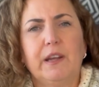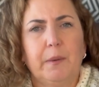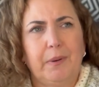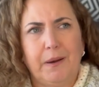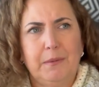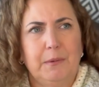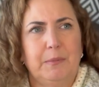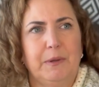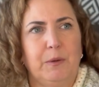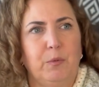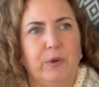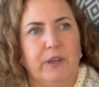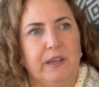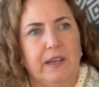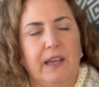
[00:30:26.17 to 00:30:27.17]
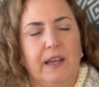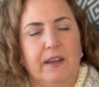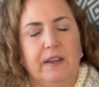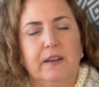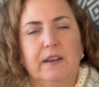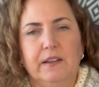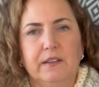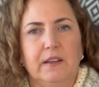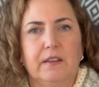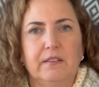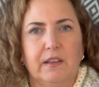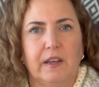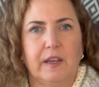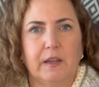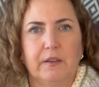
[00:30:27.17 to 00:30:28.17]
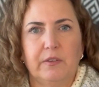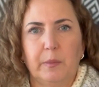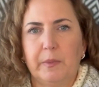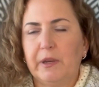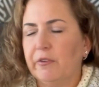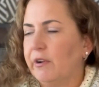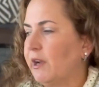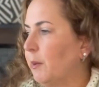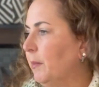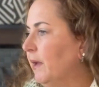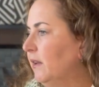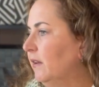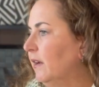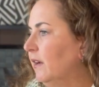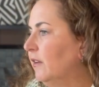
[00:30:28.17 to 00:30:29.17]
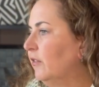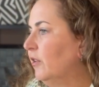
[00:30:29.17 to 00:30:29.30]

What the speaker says: I probably wouldn't get it unless somebody recommended it.